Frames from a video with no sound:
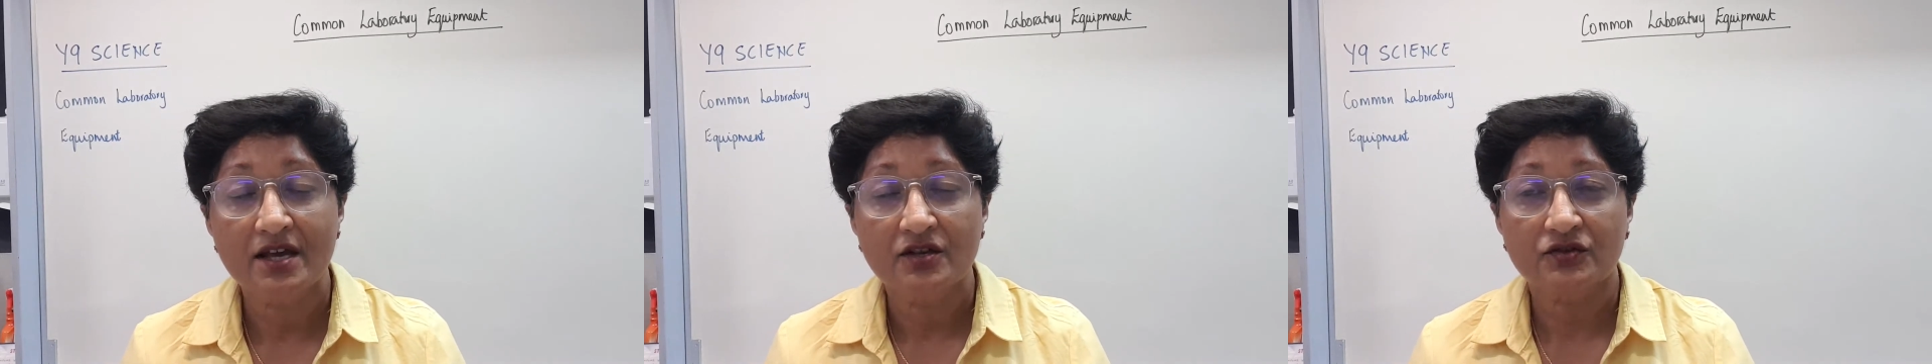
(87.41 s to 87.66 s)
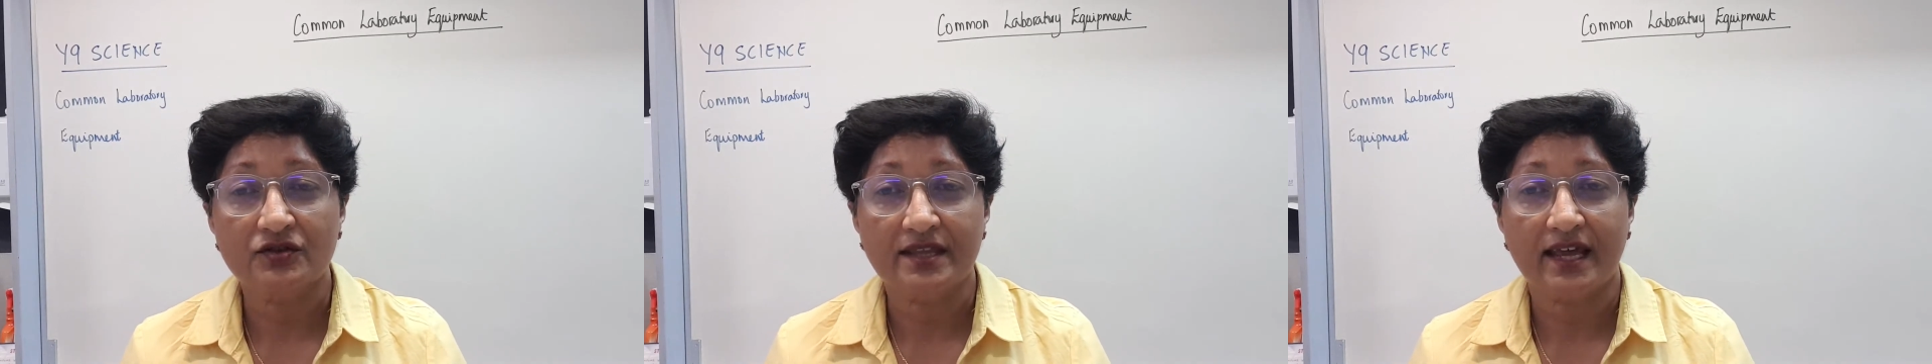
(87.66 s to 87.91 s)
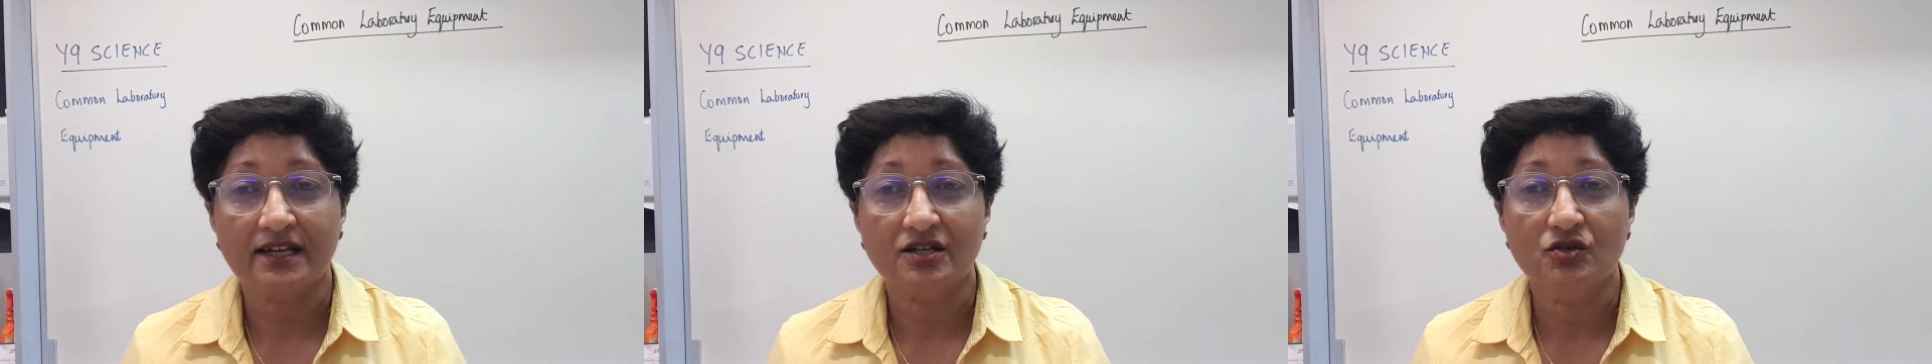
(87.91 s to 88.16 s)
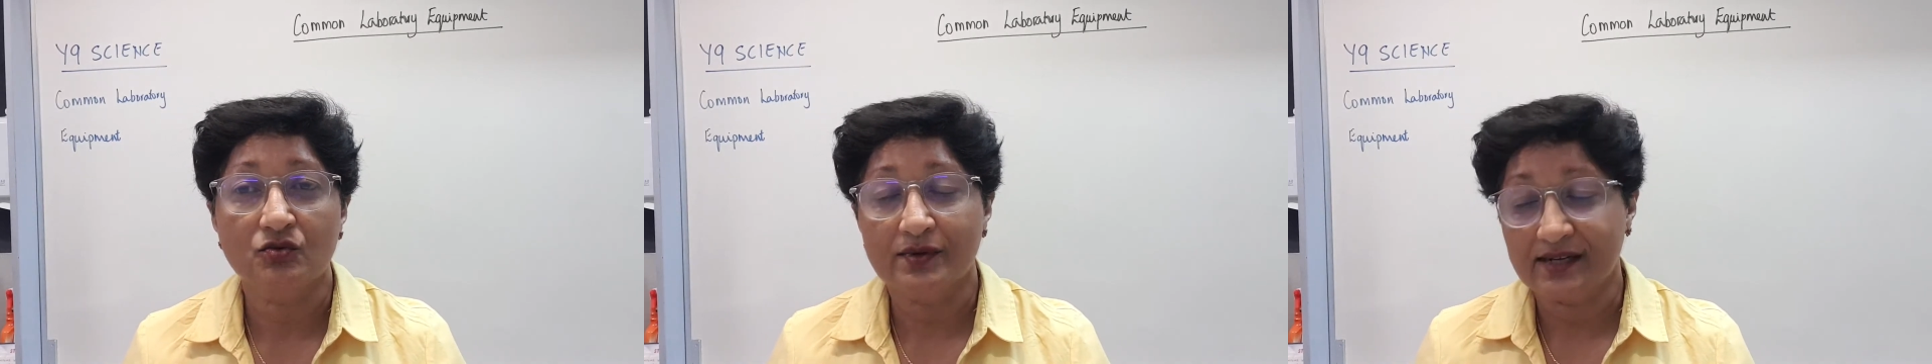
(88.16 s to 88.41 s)
so that
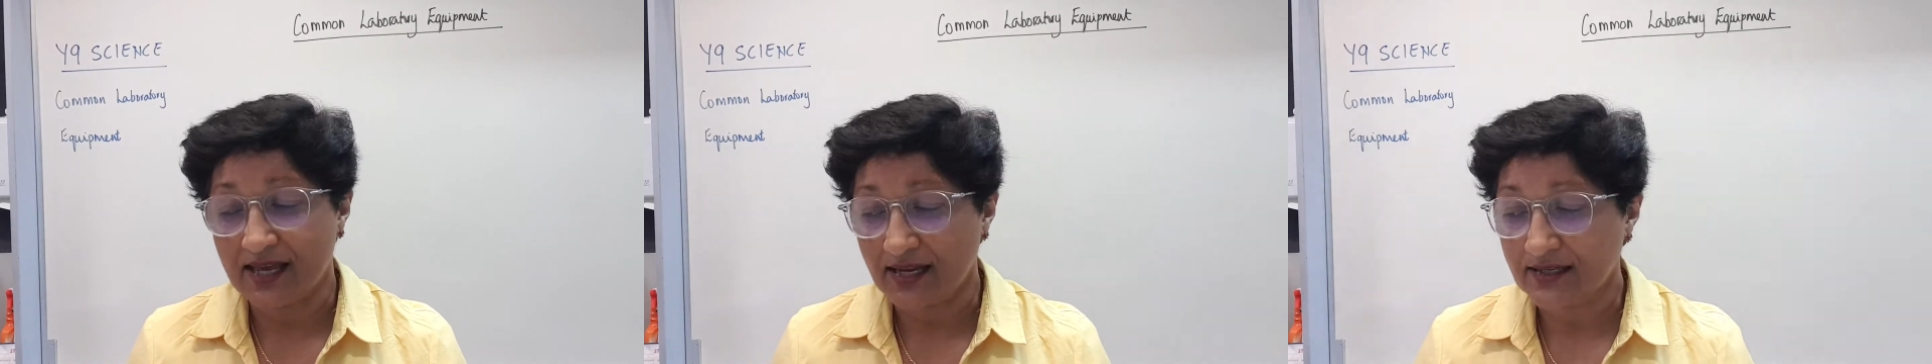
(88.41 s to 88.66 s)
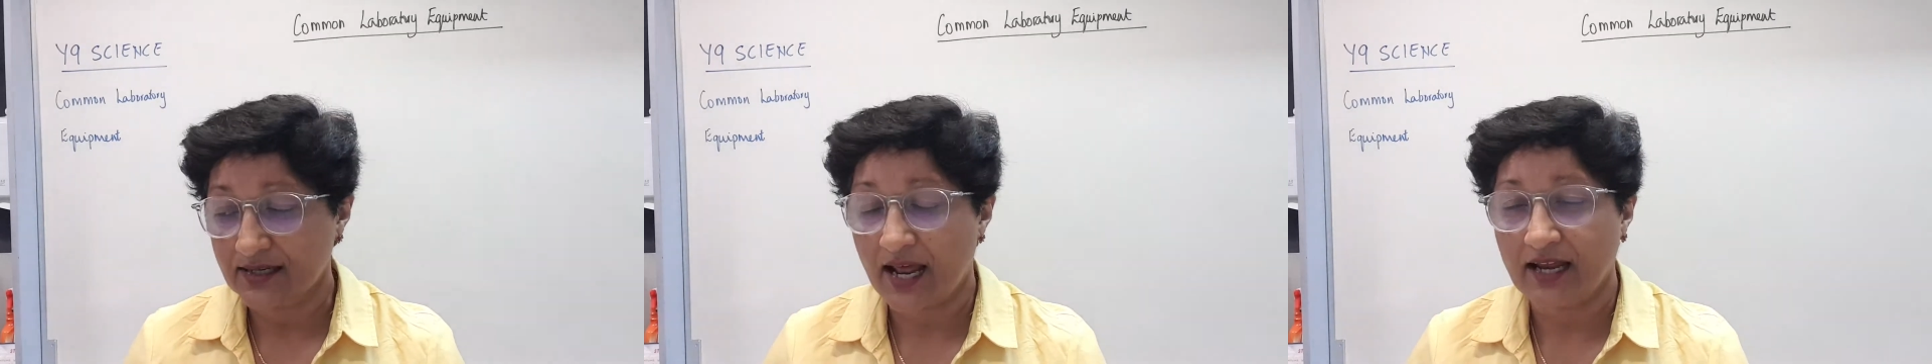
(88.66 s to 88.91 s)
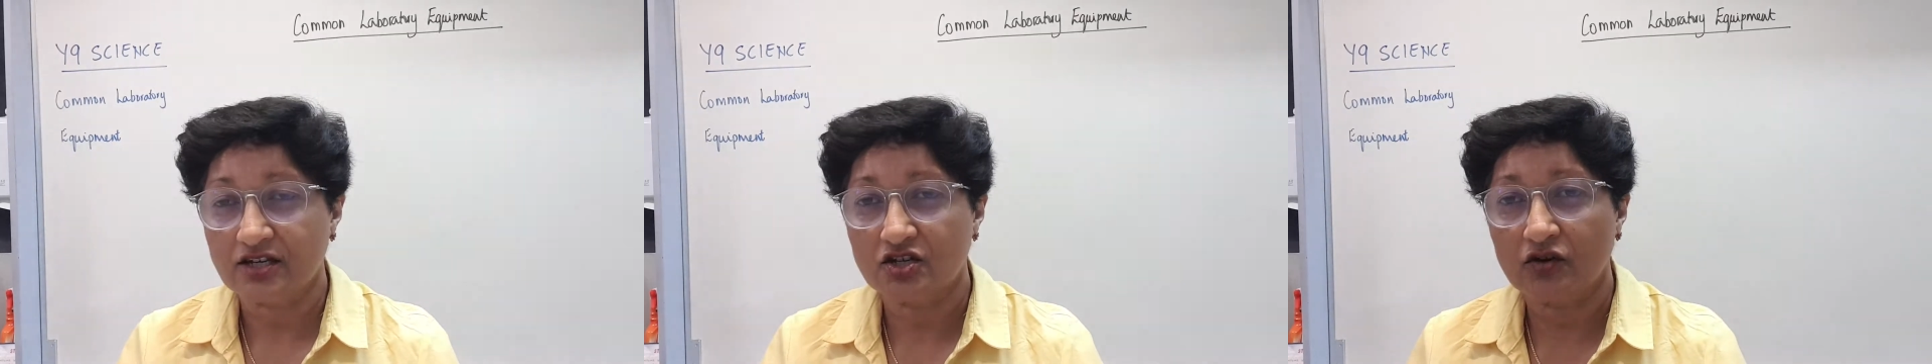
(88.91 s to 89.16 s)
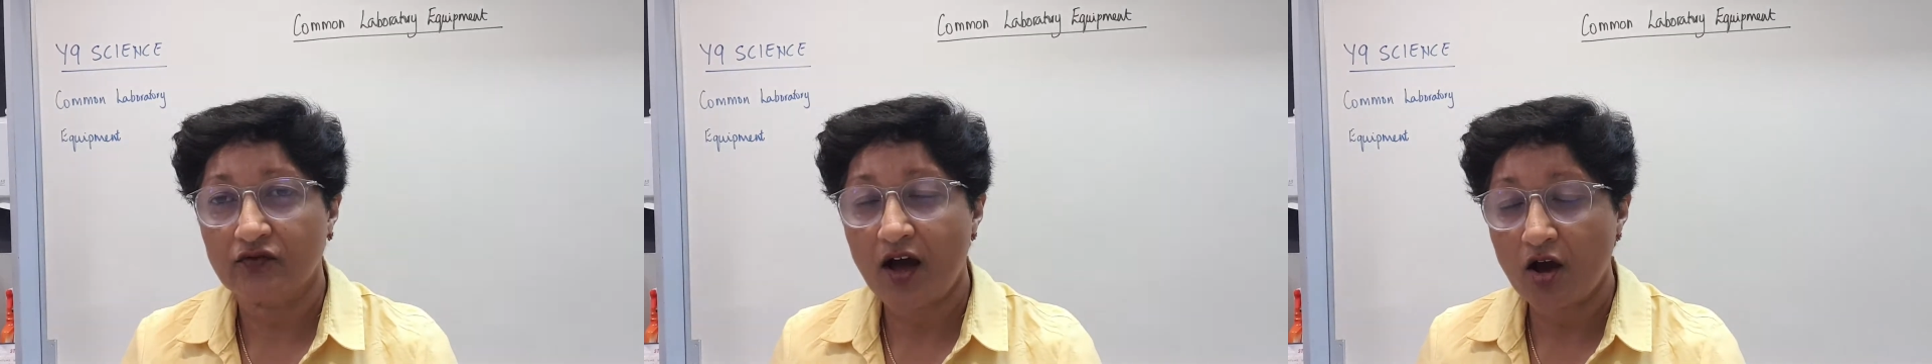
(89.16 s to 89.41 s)
you will get an idea
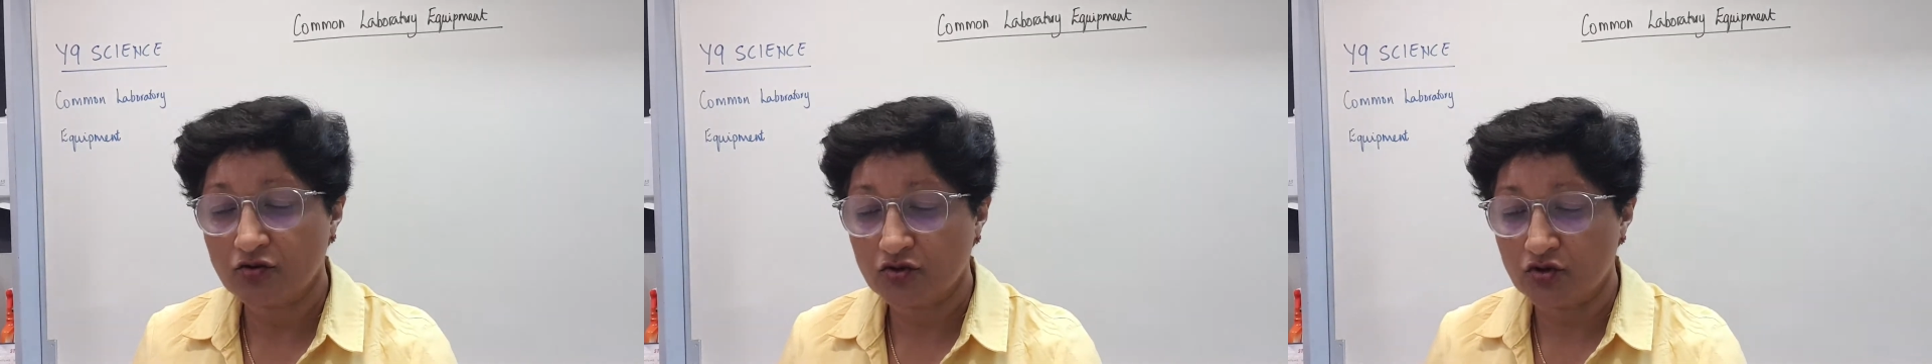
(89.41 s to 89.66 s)
of how to